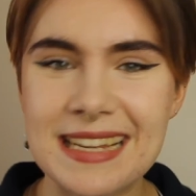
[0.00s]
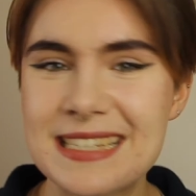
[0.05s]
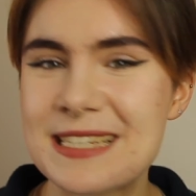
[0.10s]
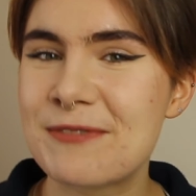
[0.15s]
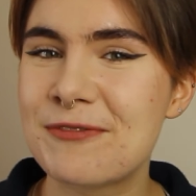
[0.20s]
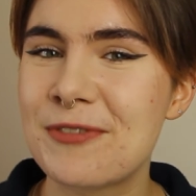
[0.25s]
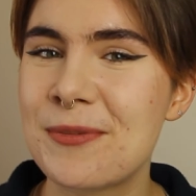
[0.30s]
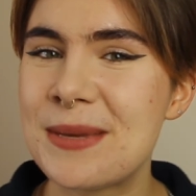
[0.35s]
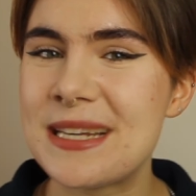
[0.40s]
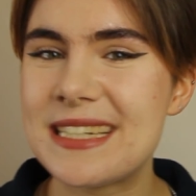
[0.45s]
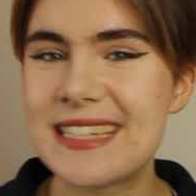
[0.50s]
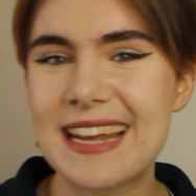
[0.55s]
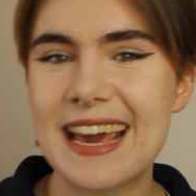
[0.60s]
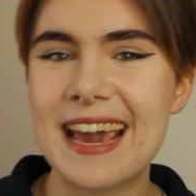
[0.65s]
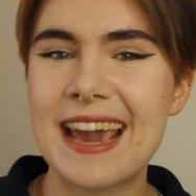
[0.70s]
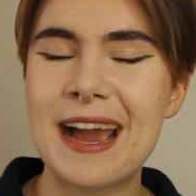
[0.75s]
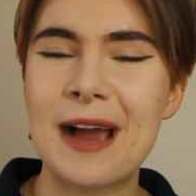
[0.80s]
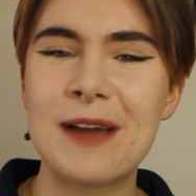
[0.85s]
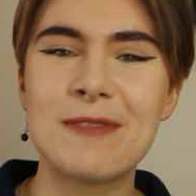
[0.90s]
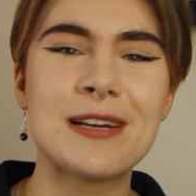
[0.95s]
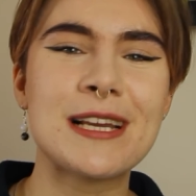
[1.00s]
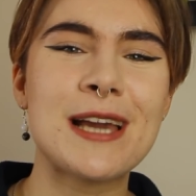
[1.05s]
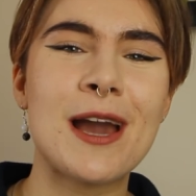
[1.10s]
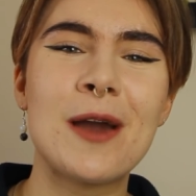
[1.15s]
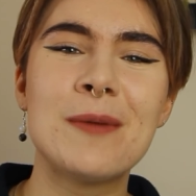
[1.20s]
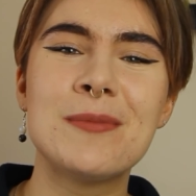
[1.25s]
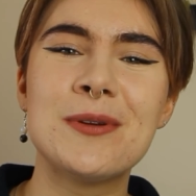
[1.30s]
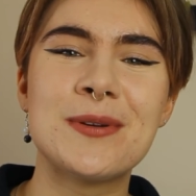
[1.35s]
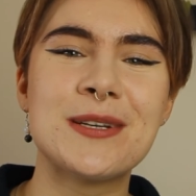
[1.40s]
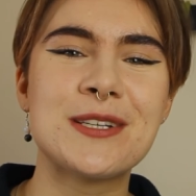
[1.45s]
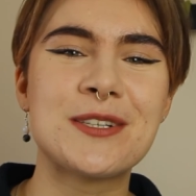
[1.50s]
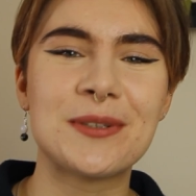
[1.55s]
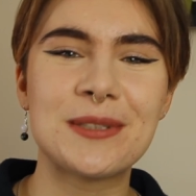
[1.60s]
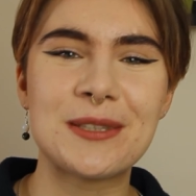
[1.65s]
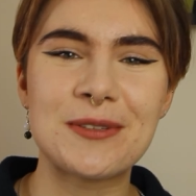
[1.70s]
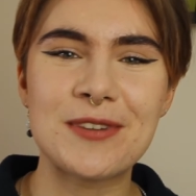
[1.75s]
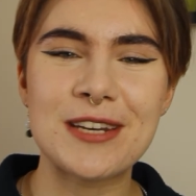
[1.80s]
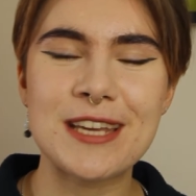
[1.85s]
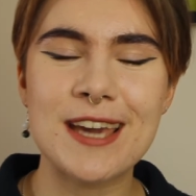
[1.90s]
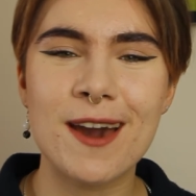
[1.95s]
That's it from me today. I really hope you enjoyed
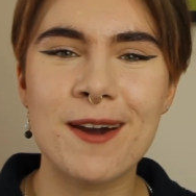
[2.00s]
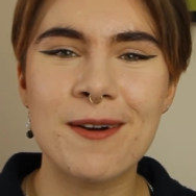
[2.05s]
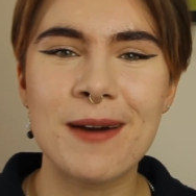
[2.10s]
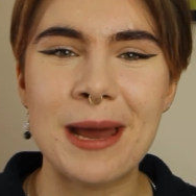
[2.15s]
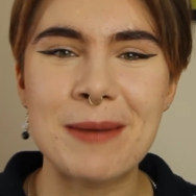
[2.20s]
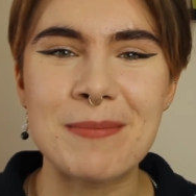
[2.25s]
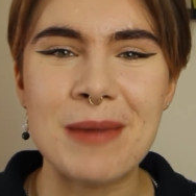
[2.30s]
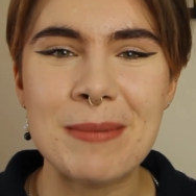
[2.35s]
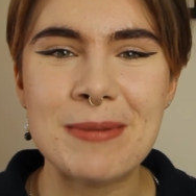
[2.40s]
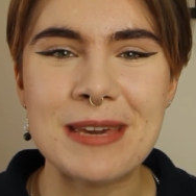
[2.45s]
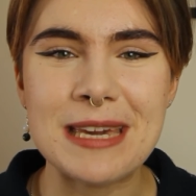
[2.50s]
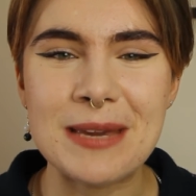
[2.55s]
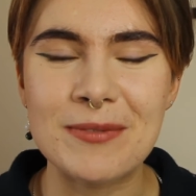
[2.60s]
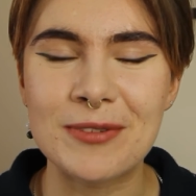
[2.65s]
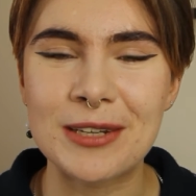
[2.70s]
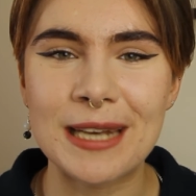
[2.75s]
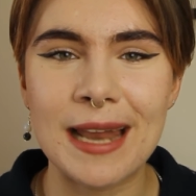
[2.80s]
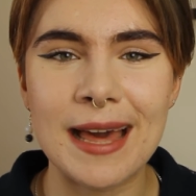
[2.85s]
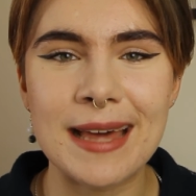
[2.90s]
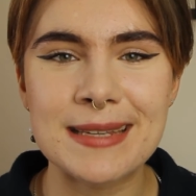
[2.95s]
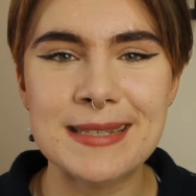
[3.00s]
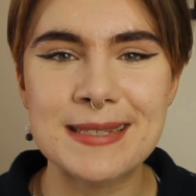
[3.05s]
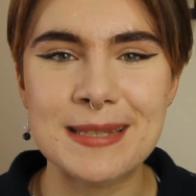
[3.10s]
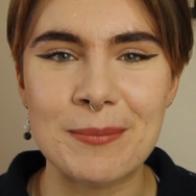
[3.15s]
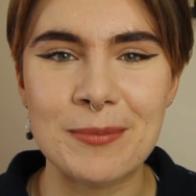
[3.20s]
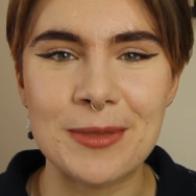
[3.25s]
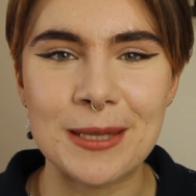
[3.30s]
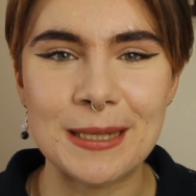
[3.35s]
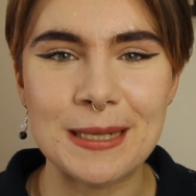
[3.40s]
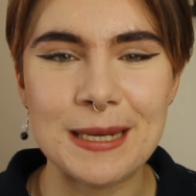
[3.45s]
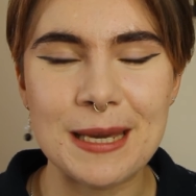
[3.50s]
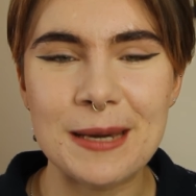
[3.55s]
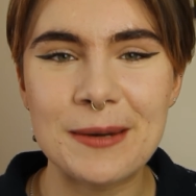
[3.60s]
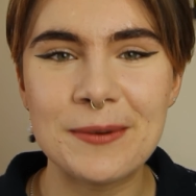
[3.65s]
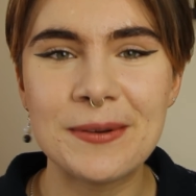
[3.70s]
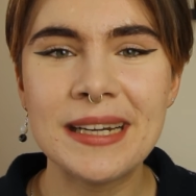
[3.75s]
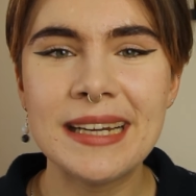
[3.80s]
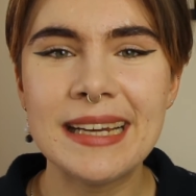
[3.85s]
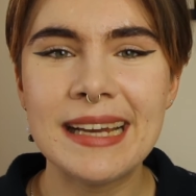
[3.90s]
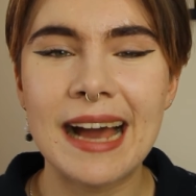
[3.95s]
the video and maybe even learnt something
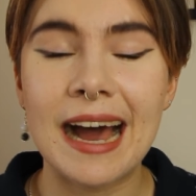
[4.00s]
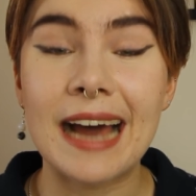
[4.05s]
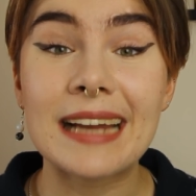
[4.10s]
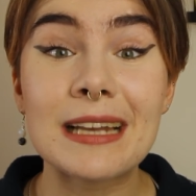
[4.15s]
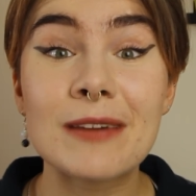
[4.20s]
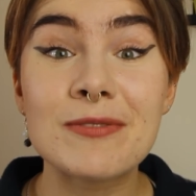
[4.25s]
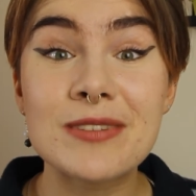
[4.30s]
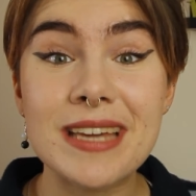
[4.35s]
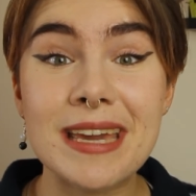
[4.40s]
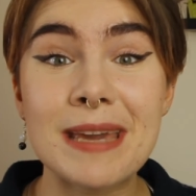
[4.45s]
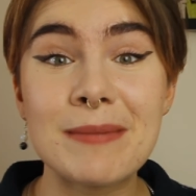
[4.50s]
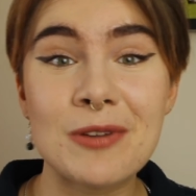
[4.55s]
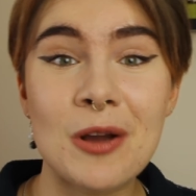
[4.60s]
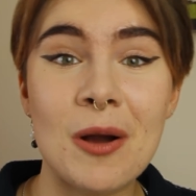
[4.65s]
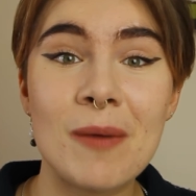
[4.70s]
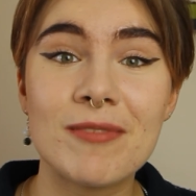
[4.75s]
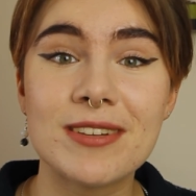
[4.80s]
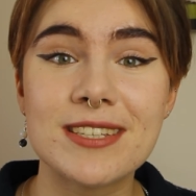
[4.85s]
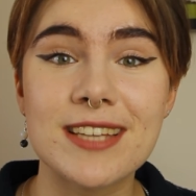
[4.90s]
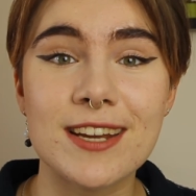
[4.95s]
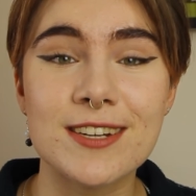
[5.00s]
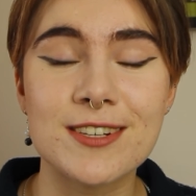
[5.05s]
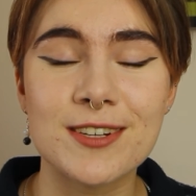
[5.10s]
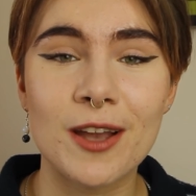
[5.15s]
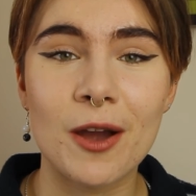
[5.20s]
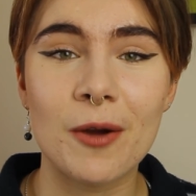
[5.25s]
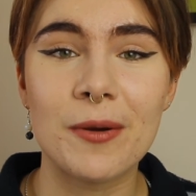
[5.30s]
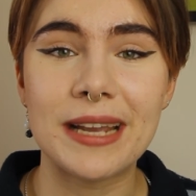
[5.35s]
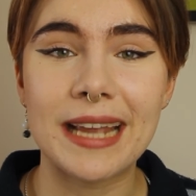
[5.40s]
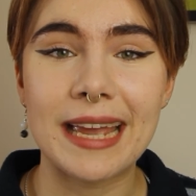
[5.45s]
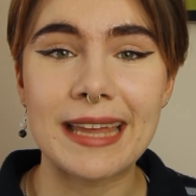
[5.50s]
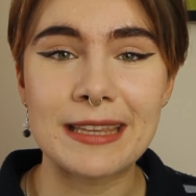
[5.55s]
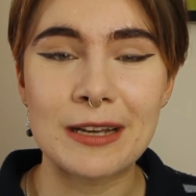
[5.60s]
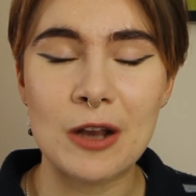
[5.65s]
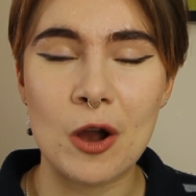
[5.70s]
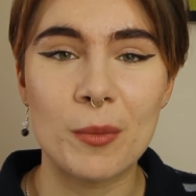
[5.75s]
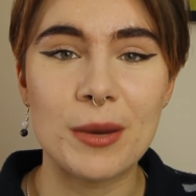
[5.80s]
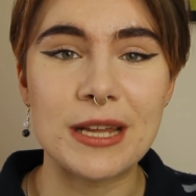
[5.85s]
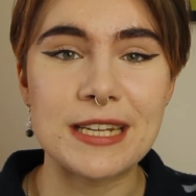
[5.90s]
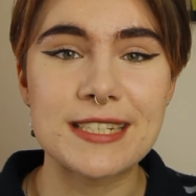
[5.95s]
new. I'd love to keep the conversation going in the
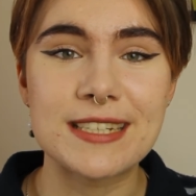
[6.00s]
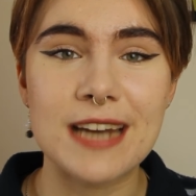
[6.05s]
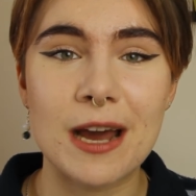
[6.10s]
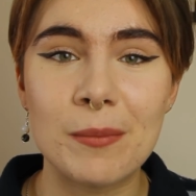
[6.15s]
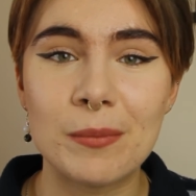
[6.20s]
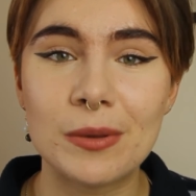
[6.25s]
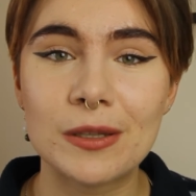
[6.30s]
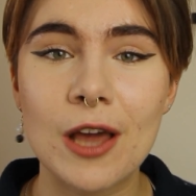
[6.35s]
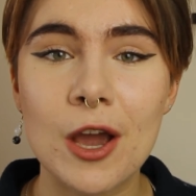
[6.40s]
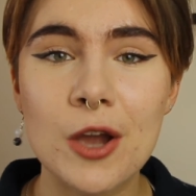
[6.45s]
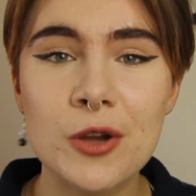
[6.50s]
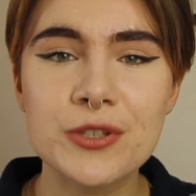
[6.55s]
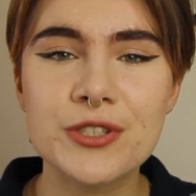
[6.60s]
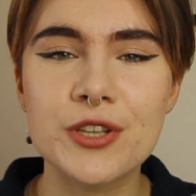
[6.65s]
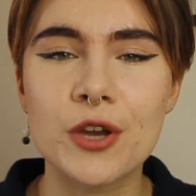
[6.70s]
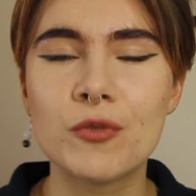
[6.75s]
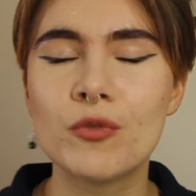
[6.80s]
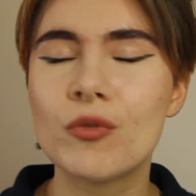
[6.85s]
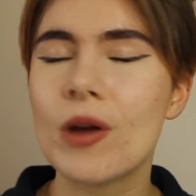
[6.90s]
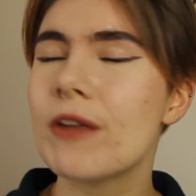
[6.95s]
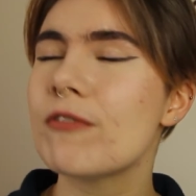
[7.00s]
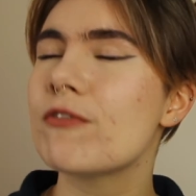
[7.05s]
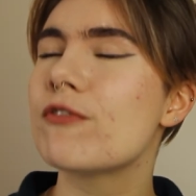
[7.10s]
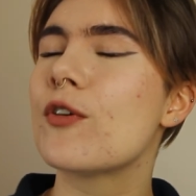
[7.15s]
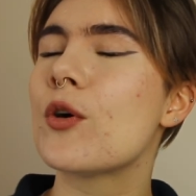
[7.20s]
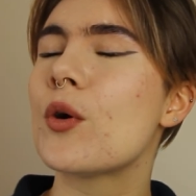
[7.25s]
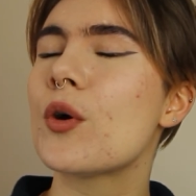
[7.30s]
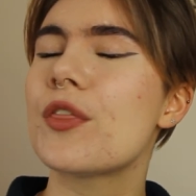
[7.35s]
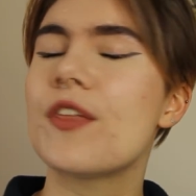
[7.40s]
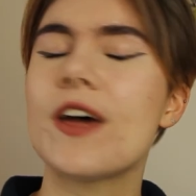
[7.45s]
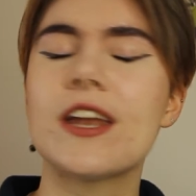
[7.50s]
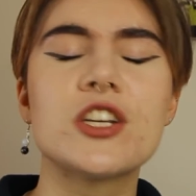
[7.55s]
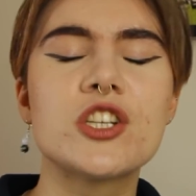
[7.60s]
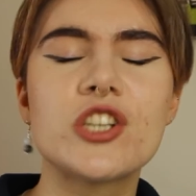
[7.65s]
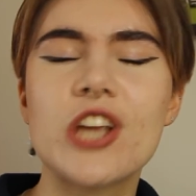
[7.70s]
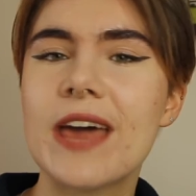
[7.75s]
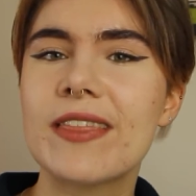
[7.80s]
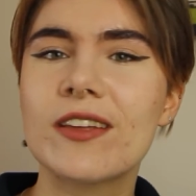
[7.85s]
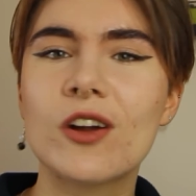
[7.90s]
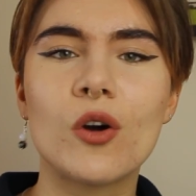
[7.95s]
comments down below, so run forth and
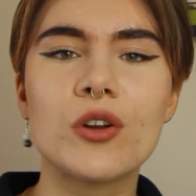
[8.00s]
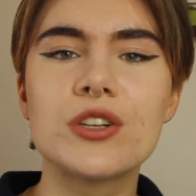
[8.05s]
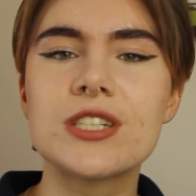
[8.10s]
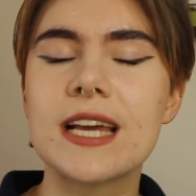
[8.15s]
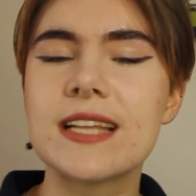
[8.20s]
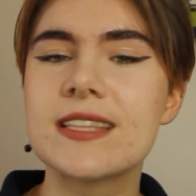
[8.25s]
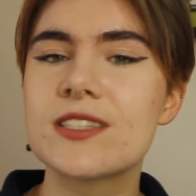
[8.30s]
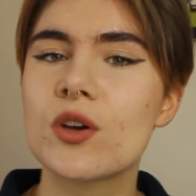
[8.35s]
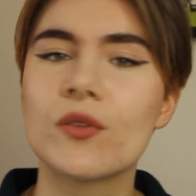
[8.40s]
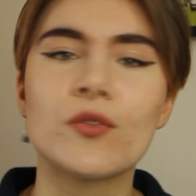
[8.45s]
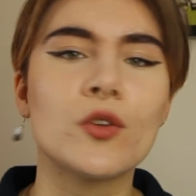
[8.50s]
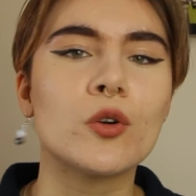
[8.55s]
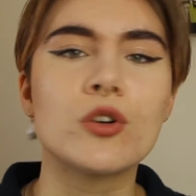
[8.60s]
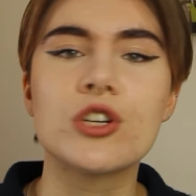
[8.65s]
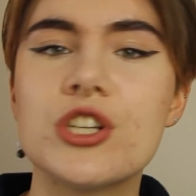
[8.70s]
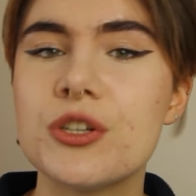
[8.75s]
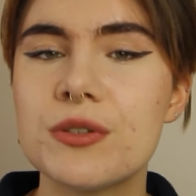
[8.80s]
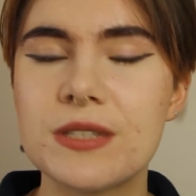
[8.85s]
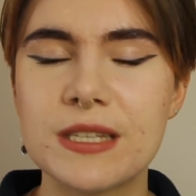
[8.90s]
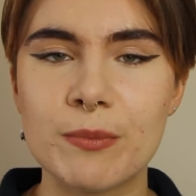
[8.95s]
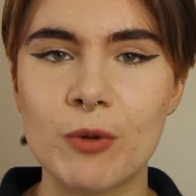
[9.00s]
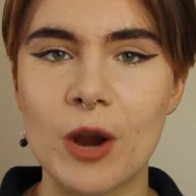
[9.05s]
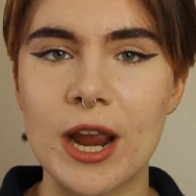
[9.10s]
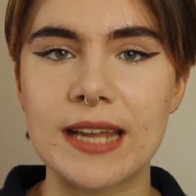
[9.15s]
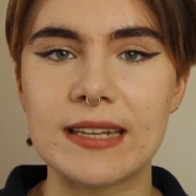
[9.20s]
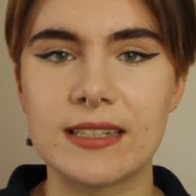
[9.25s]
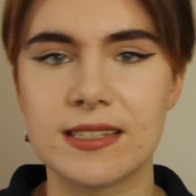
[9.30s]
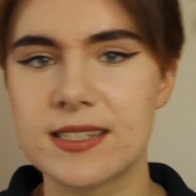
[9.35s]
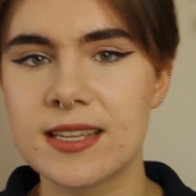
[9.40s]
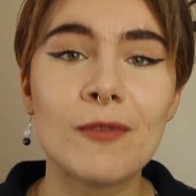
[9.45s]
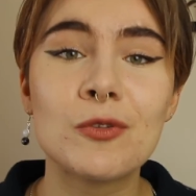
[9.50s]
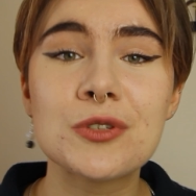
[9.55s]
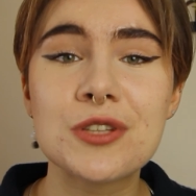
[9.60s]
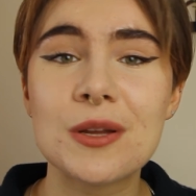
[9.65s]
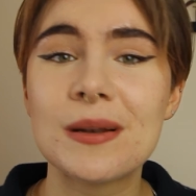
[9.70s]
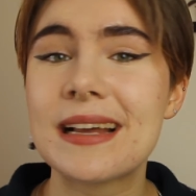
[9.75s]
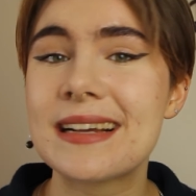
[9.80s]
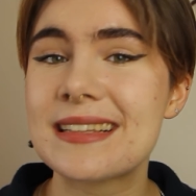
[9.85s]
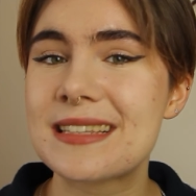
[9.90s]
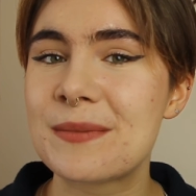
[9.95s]
share the contents of your juicy brains. I've
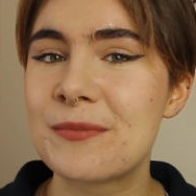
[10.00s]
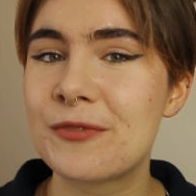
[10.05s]
also linked